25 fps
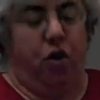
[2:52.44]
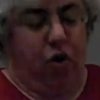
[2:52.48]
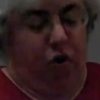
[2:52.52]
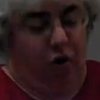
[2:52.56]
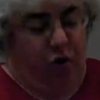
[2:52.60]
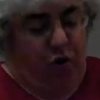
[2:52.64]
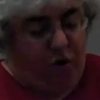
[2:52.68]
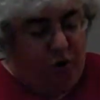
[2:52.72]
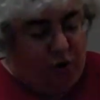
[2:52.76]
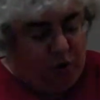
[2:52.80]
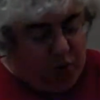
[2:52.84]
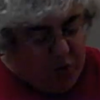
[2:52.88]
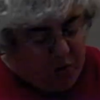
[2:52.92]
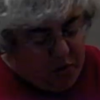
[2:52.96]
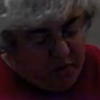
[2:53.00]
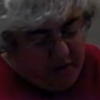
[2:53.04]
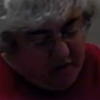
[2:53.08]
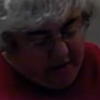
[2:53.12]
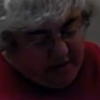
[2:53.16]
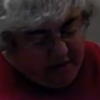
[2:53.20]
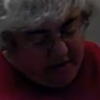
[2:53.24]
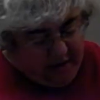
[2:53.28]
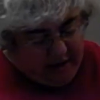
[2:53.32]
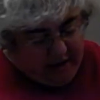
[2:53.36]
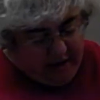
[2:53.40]

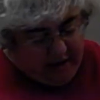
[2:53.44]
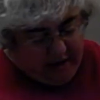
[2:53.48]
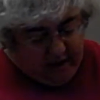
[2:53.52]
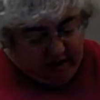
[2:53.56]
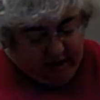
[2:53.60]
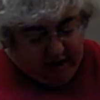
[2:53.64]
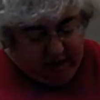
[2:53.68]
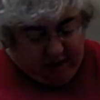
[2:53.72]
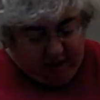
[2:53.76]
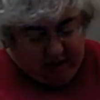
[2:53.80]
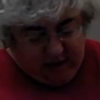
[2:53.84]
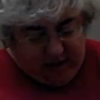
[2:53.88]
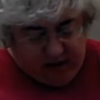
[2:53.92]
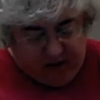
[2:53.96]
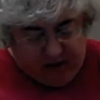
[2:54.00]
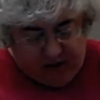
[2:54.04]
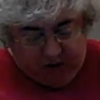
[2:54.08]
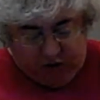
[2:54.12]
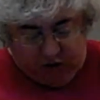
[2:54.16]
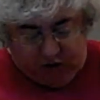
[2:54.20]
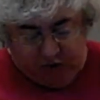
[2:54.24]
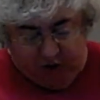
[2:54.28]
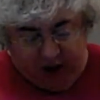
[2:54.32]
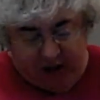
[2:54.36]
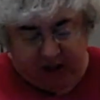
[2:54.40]

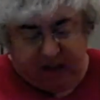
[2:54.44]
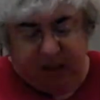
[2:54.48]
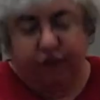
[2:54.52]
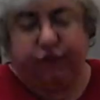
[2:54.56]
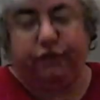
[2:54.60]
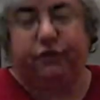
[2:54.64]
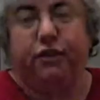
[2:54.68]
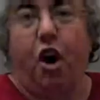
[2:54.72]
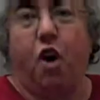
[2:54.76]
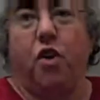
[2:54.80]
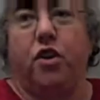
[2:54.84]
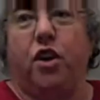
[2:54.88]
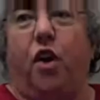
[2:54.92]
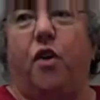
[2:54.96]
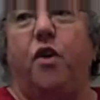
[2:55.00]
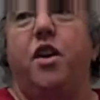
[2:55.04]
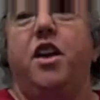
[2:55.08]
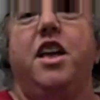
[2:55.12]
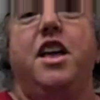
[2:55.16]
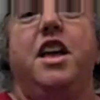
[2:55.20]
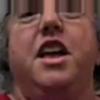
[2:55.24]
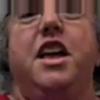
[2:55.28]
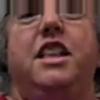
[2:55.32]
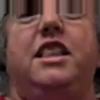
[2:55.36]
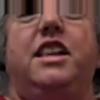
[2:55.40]
who created the photo.
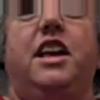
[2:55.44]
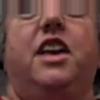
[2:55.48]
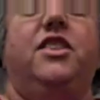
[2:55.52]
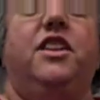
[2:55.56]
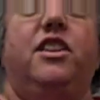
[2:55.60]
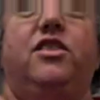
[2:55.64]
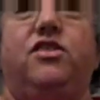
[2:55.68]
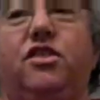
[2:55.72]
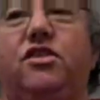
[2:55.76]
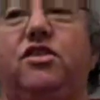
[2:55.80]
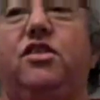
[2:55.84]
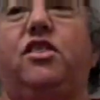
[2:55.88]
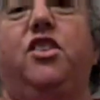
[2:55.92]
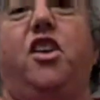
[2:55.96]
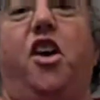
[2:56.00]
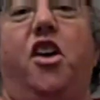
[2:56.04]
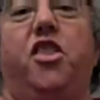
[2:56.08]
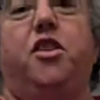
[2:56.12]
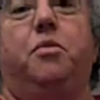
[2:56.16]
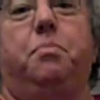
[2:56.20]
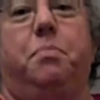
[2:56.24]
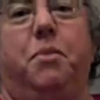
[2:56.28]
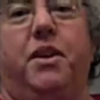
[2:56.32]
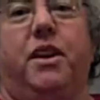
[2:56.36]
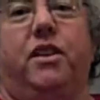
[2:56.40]
Now, this is
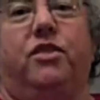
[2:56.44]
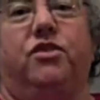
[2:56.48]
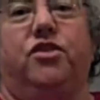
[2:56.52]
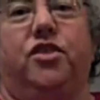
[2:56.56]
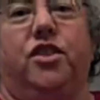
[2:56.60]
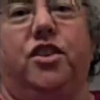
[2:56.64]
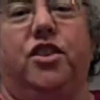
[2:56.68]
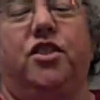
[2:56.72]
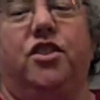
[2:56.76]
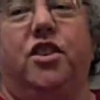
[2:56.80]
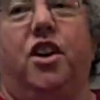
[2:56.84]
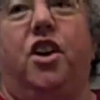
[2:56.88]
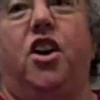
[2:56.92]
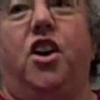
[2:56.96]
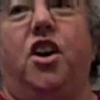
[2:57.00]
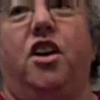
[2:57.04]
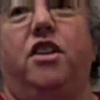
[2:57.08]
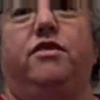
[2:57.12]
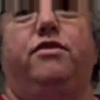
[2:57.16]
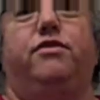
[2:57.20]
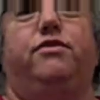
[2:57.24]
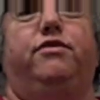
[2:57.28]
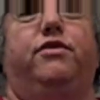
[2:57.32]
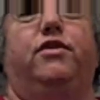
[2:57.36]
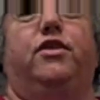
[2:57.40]
another picture
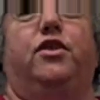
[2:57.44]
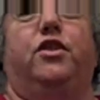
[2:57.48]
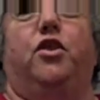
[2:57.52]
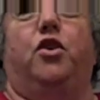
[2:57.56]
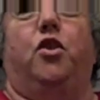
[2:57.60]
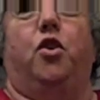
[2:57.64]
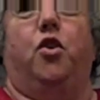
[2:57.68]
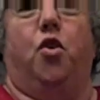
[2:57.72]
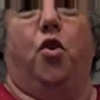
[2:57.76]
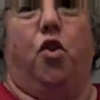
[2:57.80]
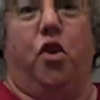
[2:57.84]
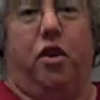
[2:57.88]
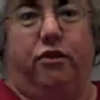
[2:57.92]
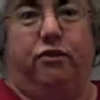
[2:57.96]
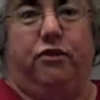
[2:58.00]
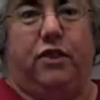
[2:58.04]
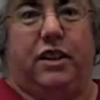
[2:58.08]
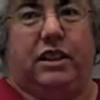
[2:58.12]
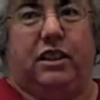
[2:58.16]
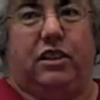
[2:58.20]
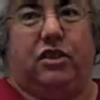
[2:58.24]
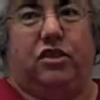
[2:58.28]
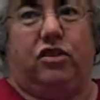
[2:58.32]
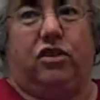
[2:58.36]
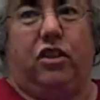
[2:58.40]
of
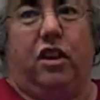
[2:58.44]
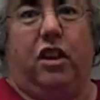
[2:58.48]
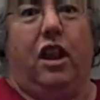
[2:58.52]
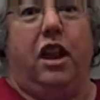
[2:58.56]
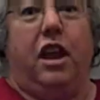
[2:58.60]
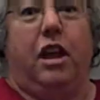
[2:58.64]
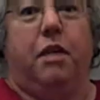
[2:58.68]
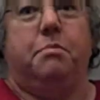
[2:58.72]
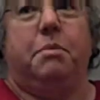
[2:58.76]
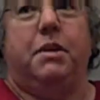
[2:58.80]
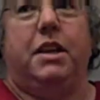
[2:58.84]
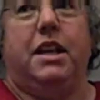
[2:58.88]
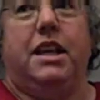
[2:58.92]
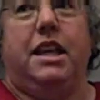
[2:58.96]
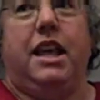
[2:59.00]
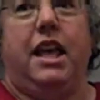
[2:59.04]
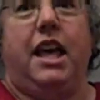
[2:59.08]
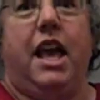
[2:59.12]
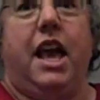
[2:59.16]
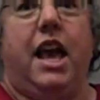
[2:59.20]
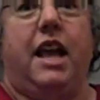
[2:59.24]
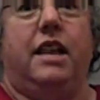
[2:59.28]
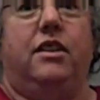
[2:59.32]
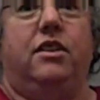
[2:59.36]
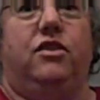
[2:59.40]
orphans.
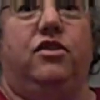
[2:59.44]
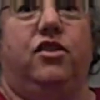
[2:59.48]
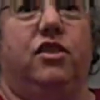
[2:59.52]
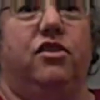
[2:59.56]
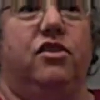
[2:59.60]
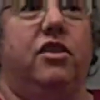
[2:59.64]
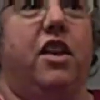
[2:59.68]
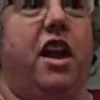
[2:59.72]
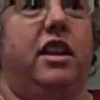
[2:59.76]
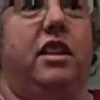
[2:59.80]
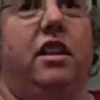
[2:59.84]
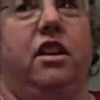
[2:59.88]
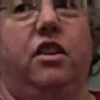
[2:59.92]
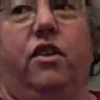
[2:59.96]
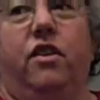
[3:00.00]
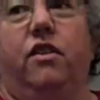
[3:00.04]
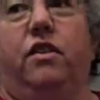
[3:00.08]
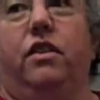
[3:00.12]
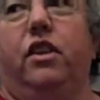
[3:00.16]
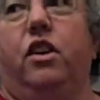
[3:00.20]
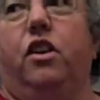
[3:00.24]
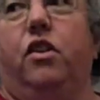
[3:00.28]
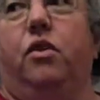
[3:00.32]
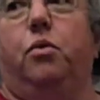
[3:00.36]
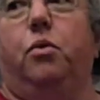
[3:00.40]
again, just like the
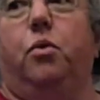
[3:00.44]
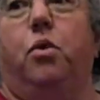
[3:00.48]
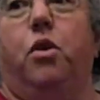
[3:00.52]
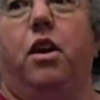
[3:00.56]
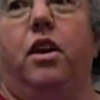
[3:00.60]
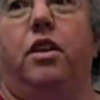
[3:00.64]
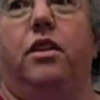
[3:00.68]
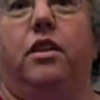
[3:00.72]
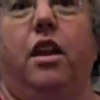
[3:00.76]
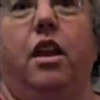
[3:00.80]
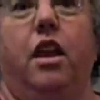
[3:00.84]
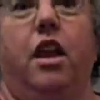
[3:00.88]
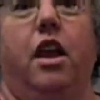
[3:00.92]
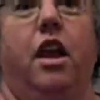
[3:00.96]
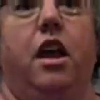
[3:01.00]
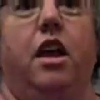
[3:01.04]
earlier one,